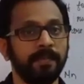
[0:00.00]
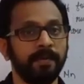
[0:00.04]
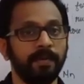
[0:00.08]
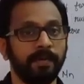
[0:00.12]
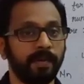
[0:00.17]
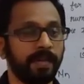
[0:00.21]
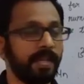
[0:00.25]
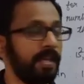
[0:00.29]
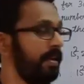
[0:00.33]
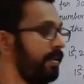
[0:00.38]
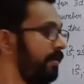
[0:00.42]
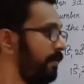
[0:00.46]

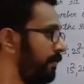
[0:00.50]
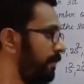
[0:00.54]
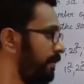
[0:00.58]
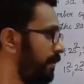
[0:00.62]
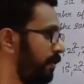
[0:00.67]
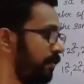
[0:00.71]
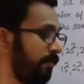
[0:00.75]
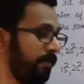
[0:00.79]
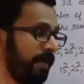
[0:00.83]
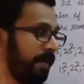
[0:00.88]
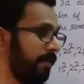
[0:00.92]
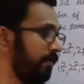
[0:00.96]
Okay,
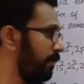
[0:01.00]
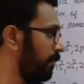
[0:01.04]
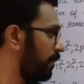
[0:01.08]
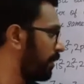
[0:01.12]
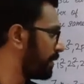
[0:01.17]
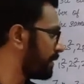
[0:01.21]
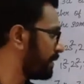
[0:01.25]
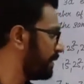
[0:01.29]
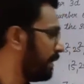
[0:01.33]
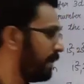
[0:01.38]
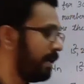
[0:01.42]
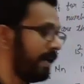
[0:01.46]
now we have
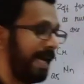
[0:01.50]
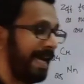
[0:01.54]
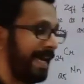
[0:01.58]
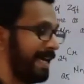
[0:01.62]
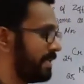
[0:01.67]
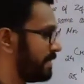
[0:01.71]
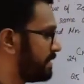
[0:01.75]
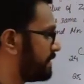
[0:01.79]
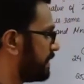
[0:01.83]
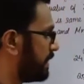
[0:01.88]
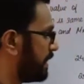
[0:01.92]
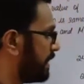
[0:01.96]
got the
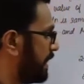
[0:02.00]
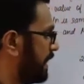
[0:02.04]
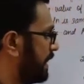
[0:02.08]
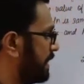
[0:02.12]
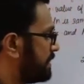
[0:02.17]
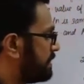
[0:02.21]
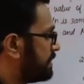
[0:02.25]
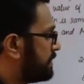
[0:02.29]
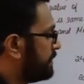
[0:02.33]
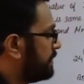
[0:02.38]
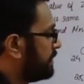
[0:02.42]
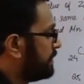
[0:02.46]
answer
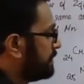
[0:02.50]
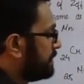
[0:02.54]
as